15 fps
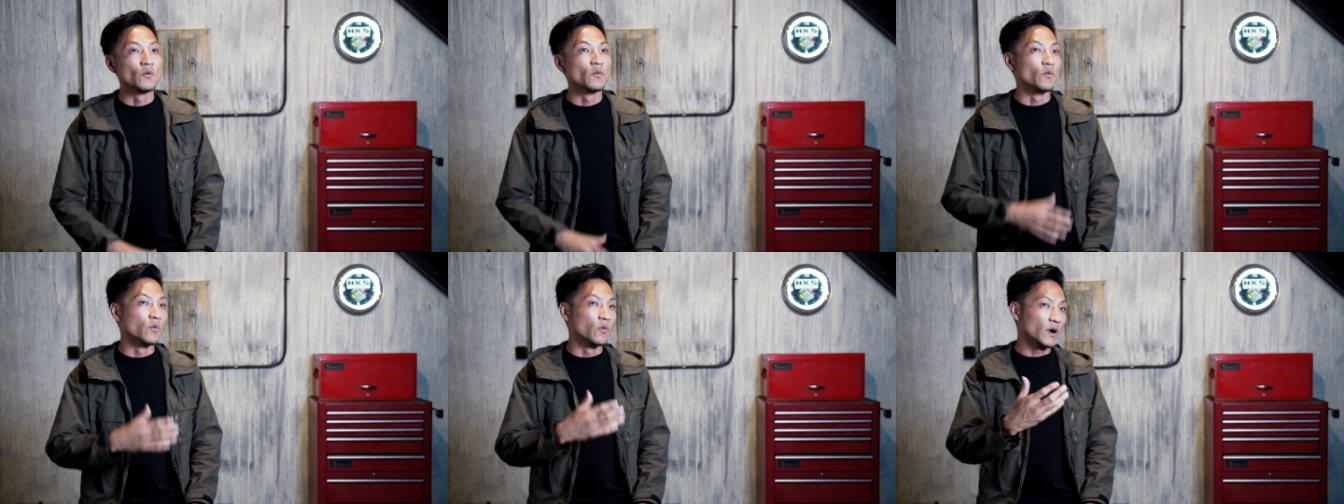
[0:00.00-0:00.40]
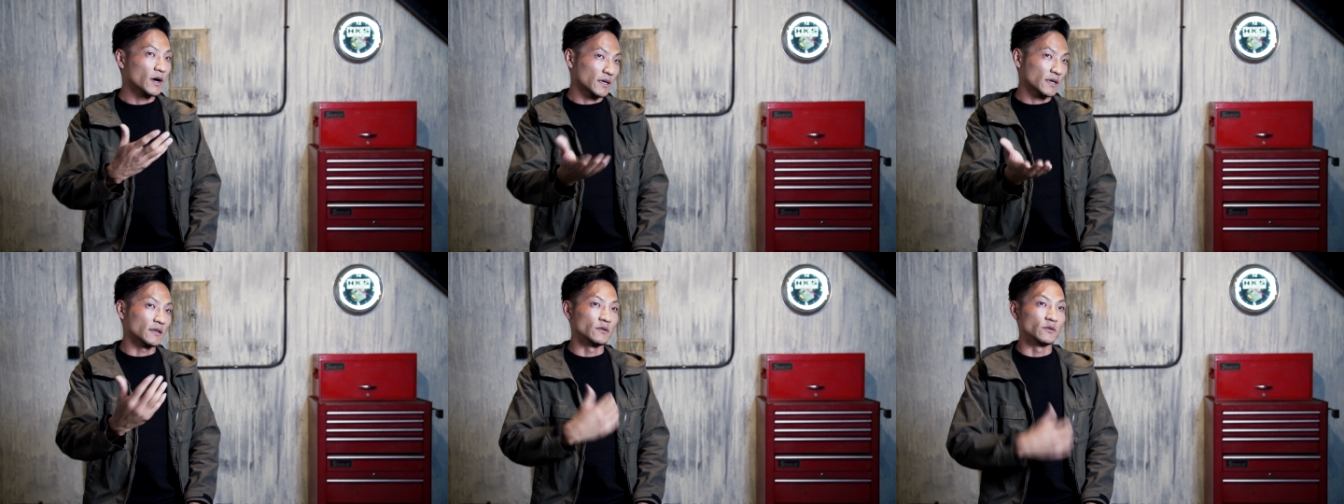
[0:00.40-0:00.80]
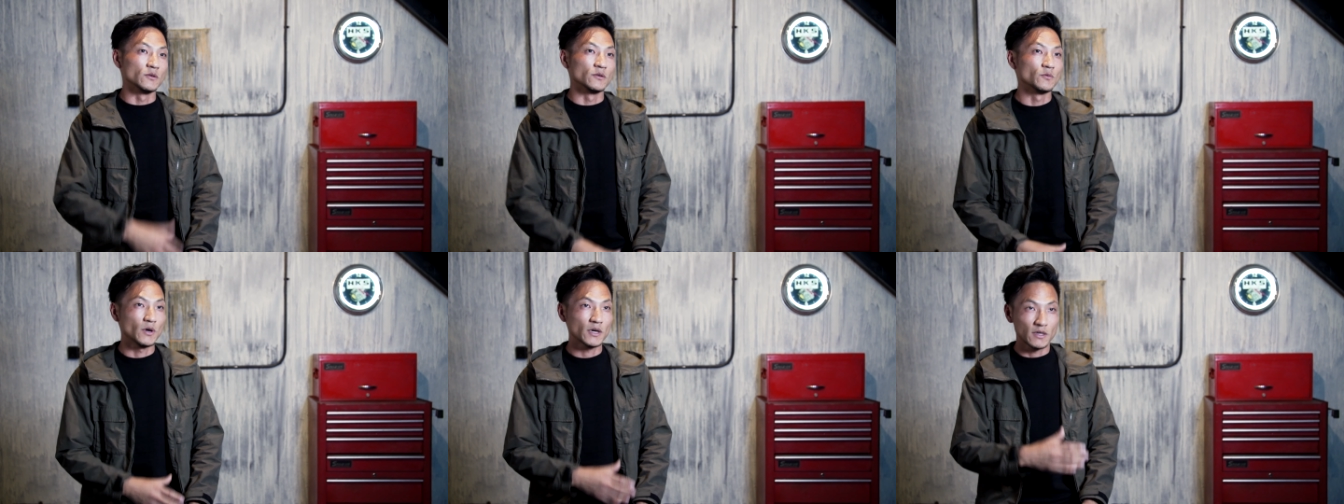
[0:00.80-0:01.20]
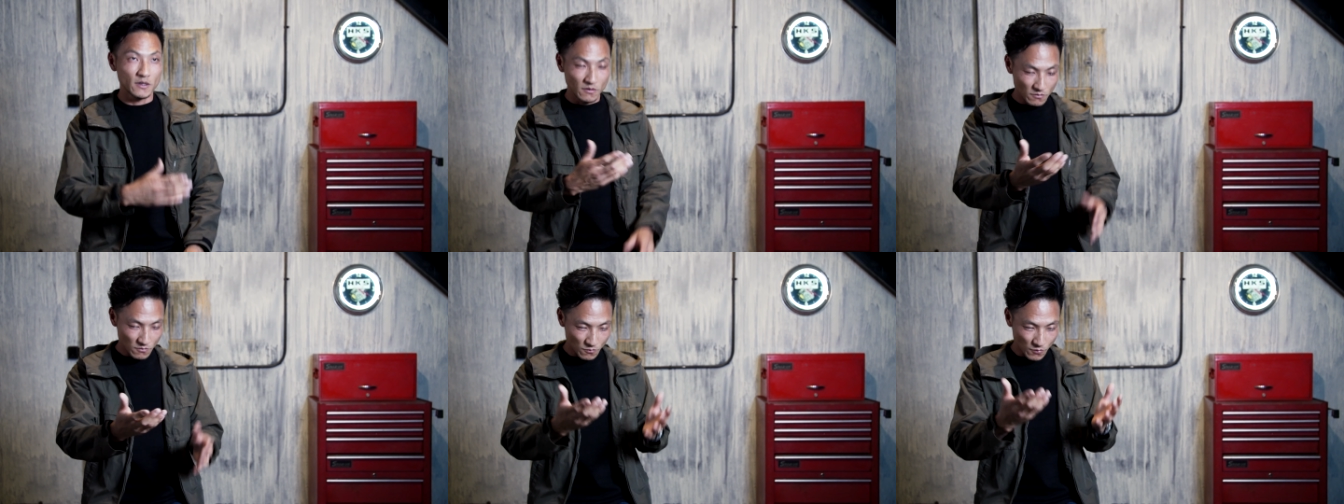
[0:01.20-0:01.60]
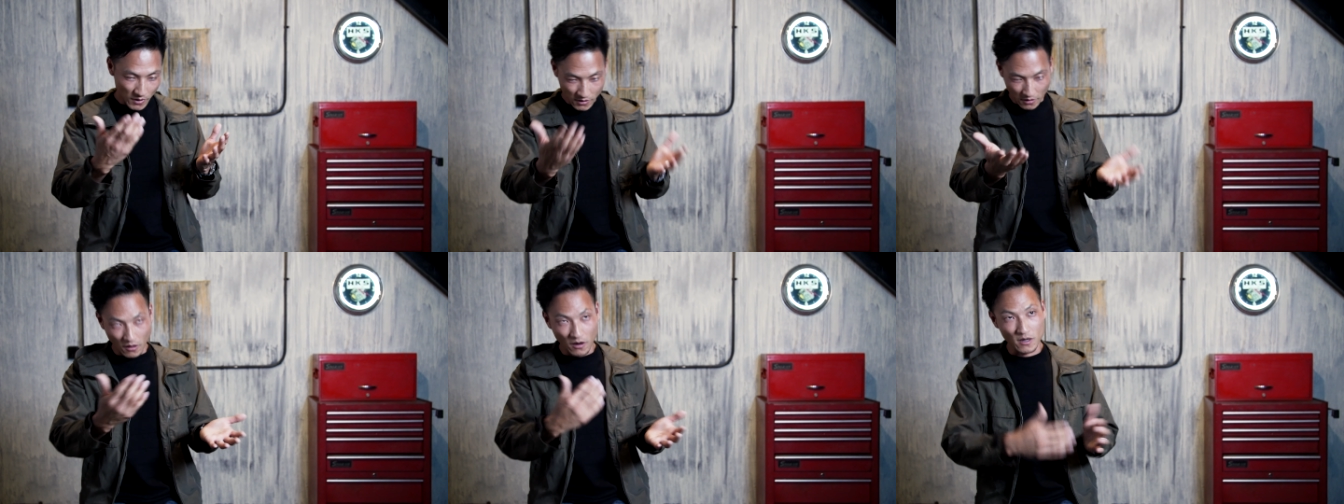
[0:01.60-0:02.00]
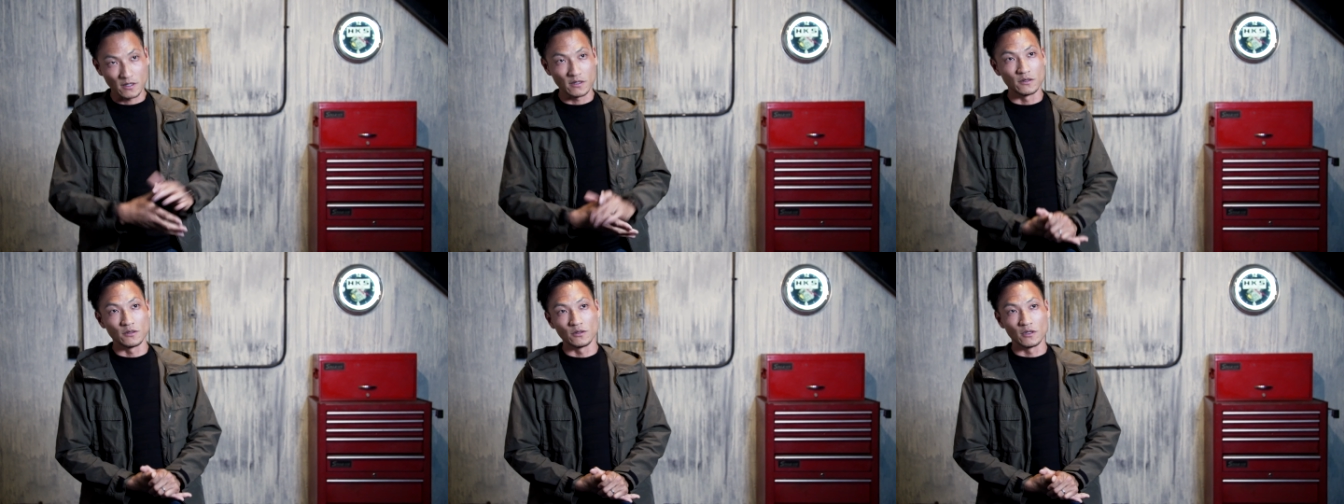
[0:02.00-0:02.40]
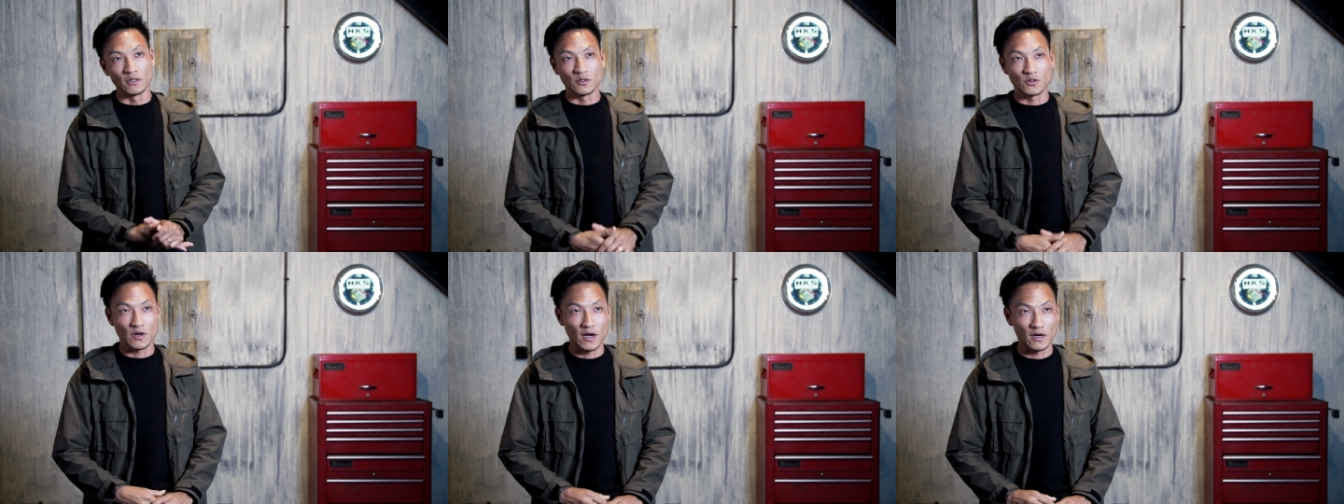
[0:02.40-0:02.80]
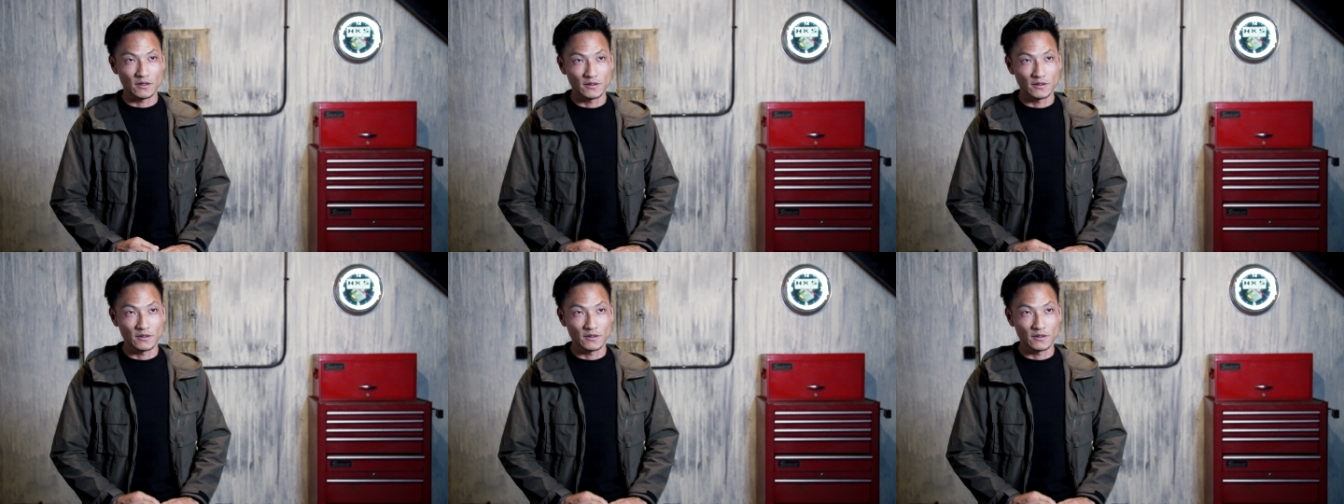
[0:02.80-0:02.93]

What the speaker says: what the car can do on the track.